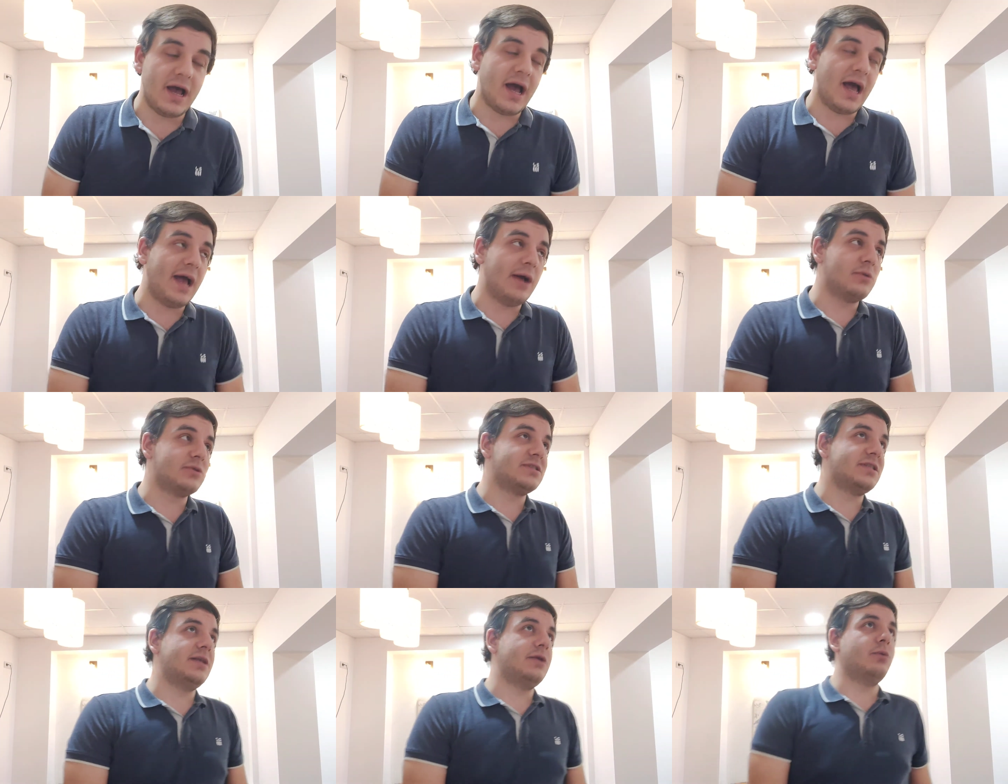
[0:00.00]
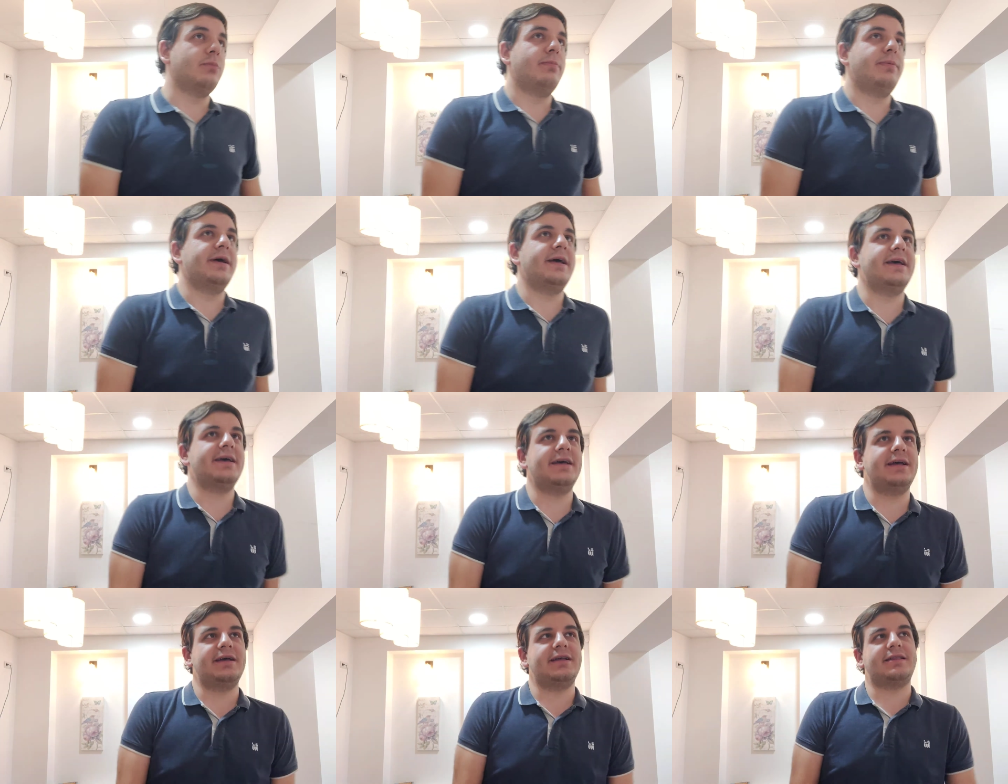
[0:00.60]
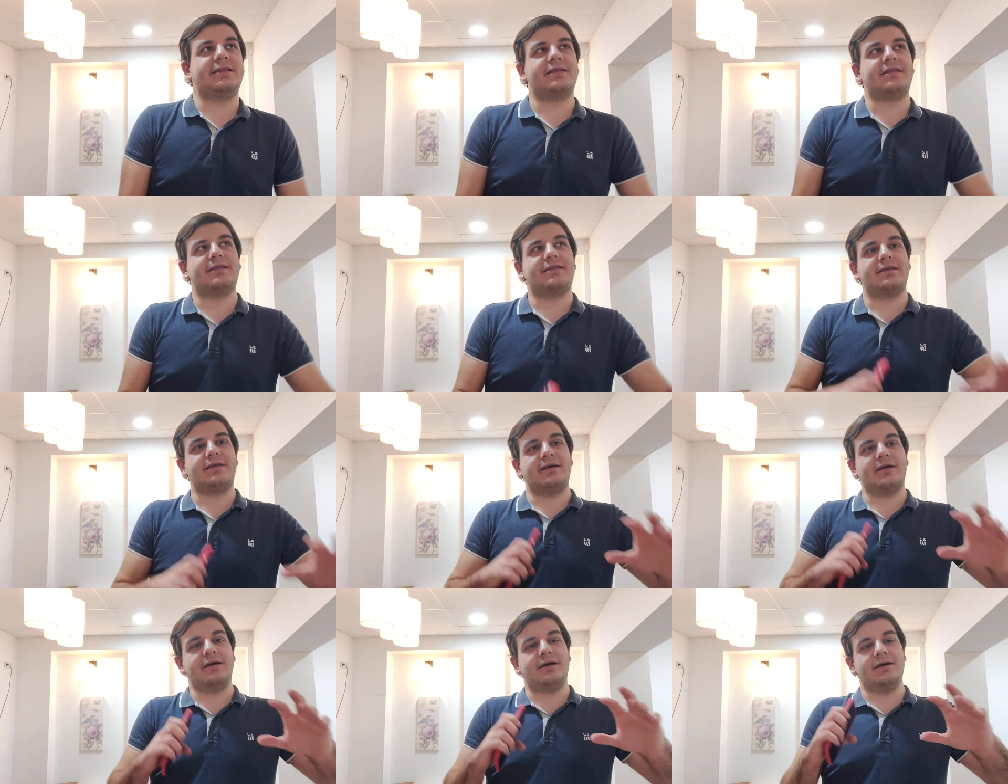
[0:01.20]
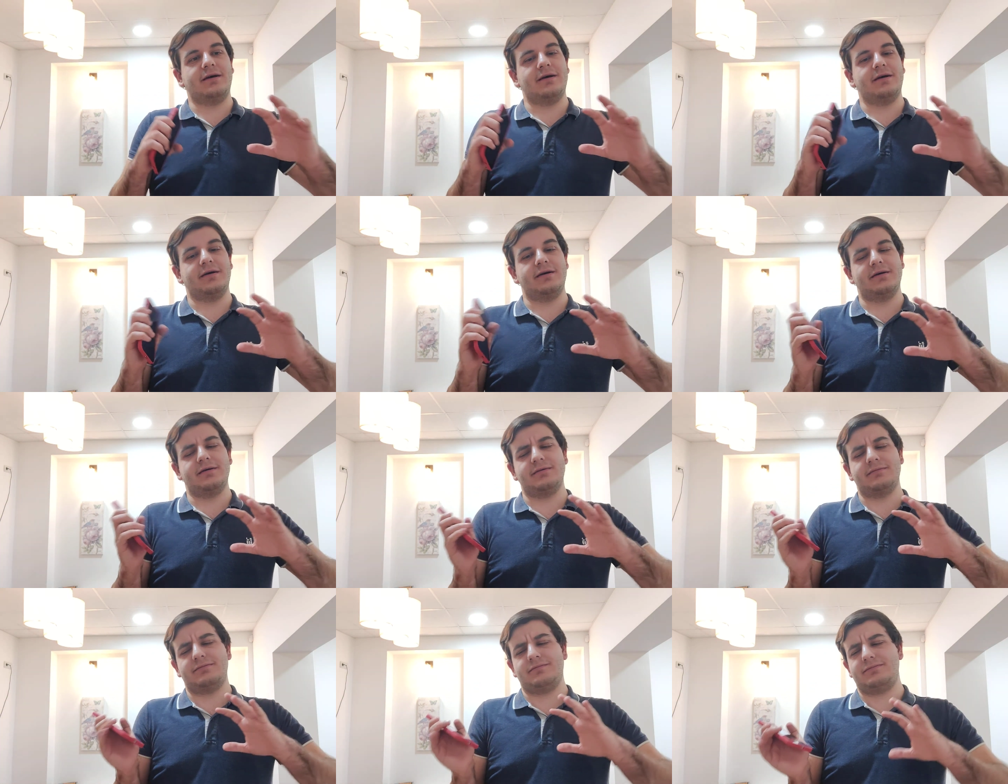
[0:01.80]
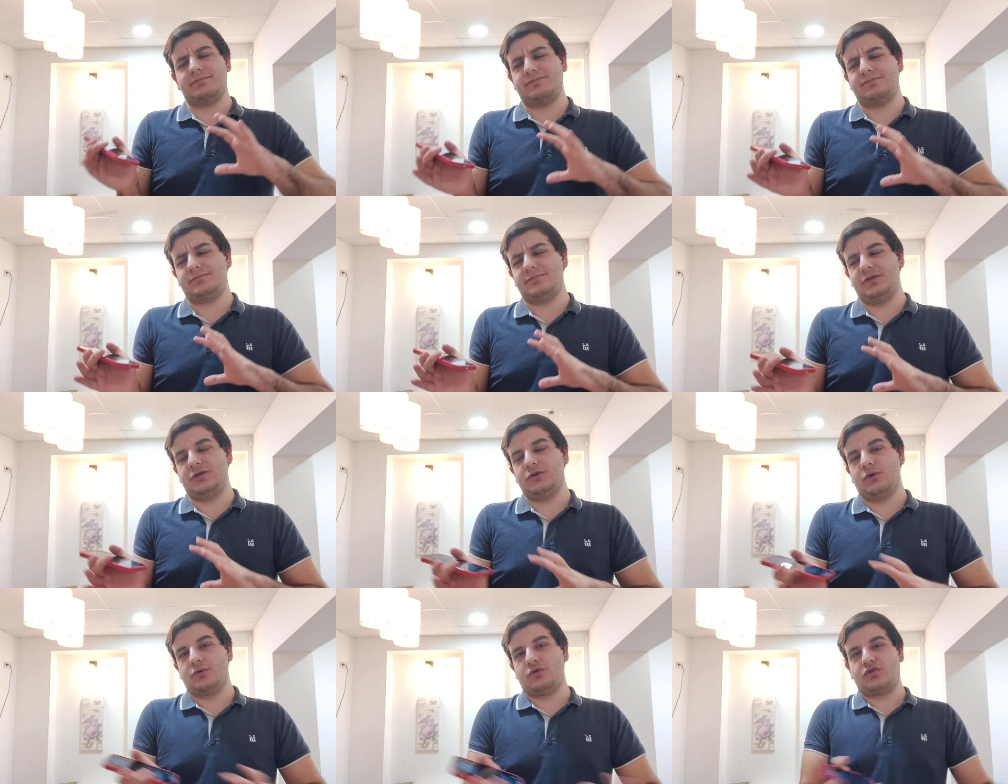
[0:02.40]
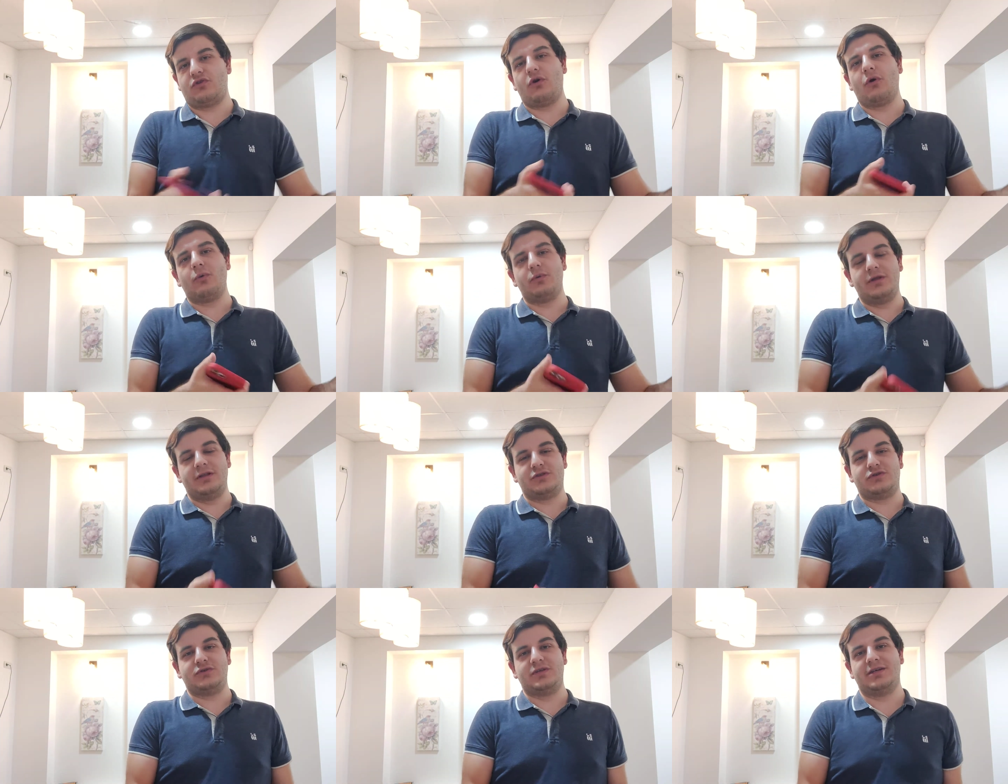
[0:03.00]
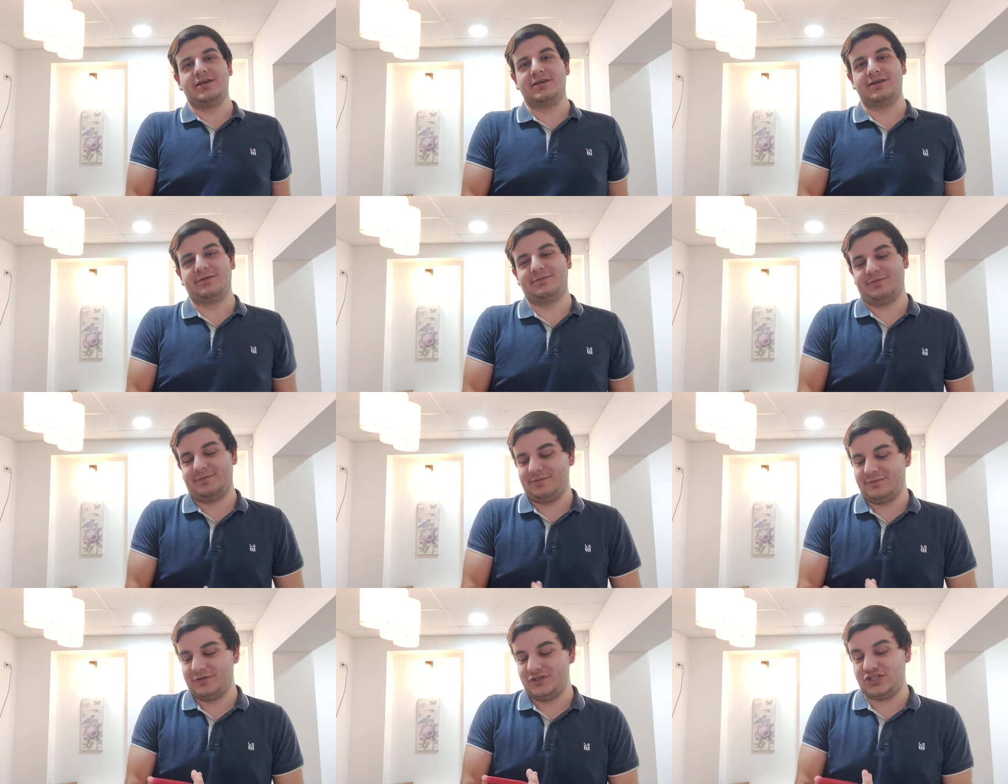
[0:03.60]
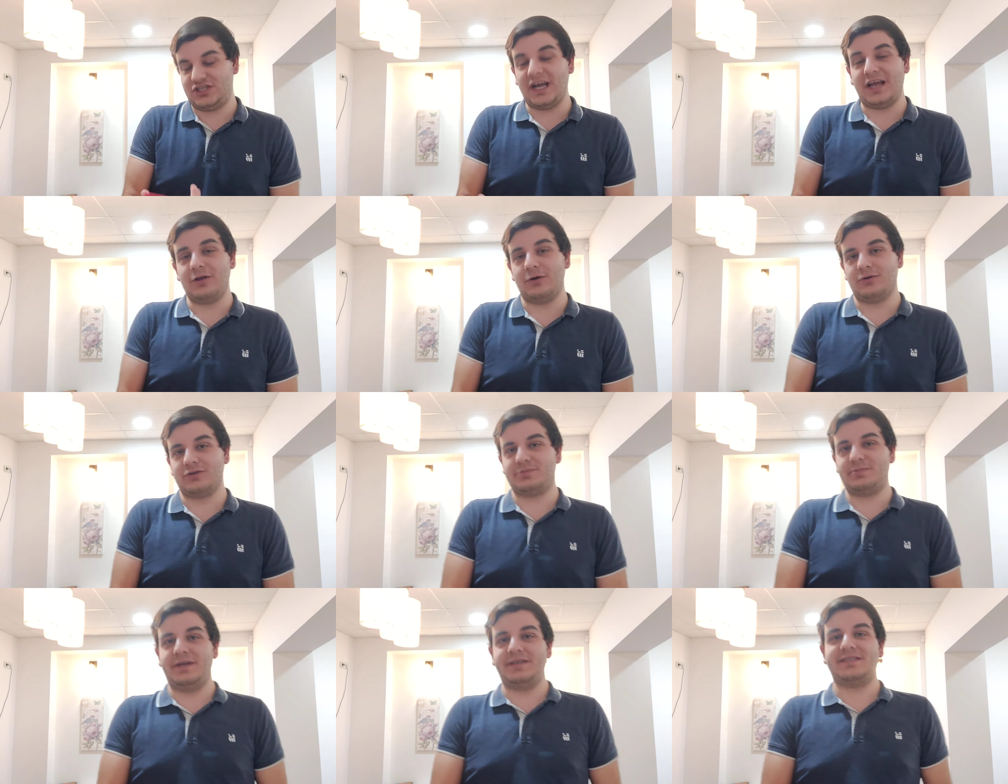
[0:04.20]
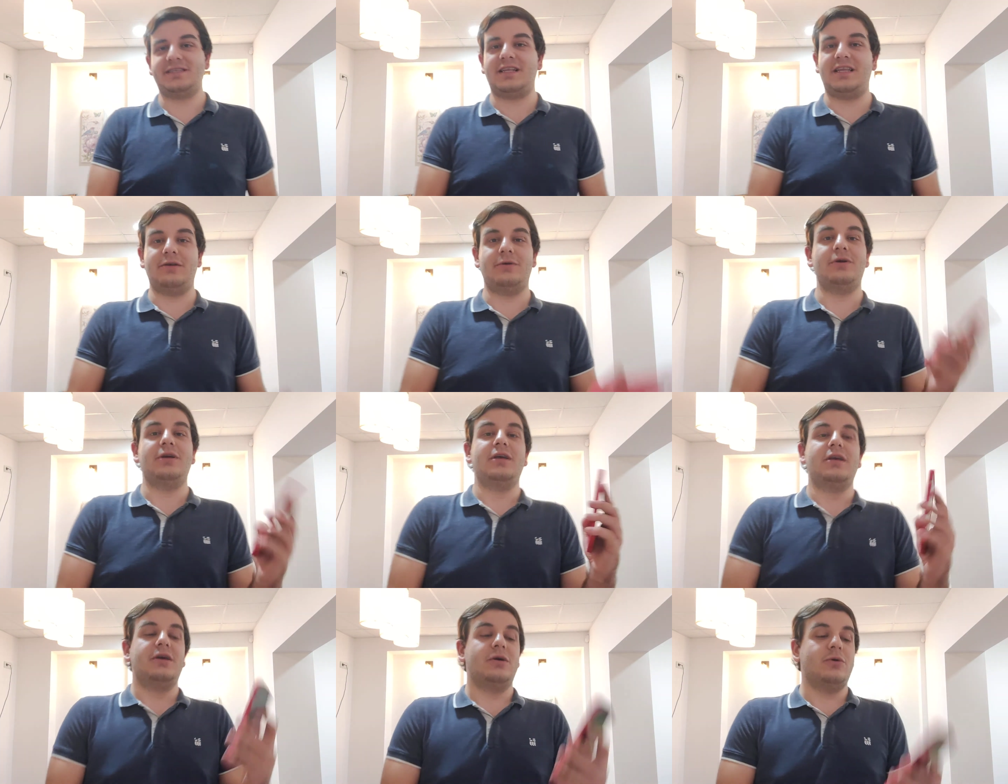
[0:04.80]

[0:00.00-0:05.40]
I was a little bit, thrown into the shadows, basically,